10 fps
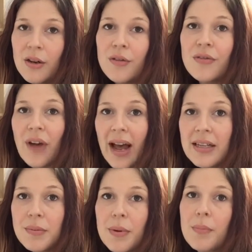
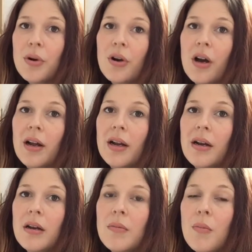fat but put
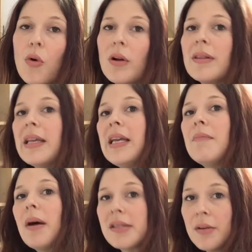on more lean
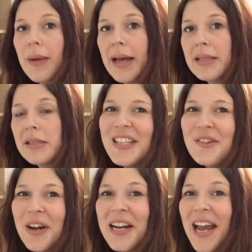muscle mass. So
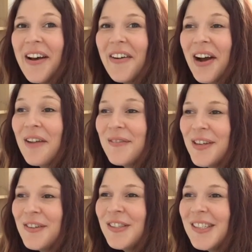right now I'm
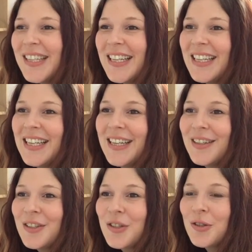used to eating
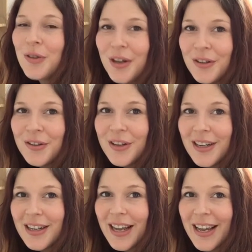
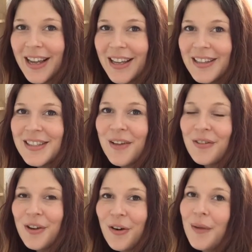
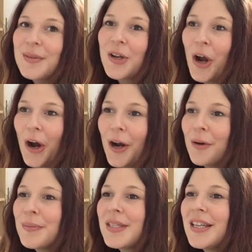270 grams of
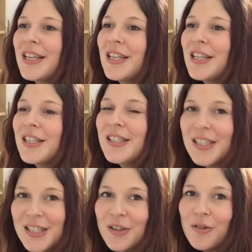carbs,
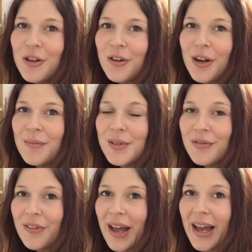63 grams of
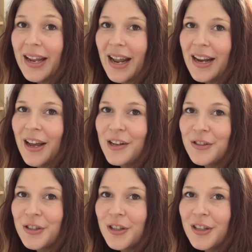fat, and
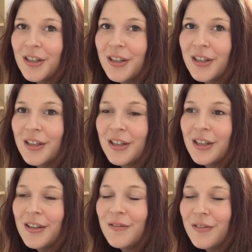
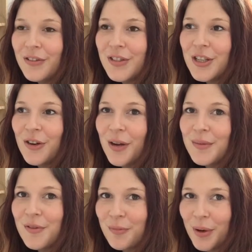150
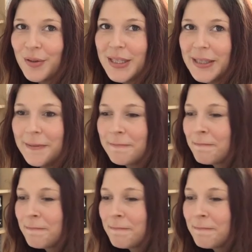grams of protein.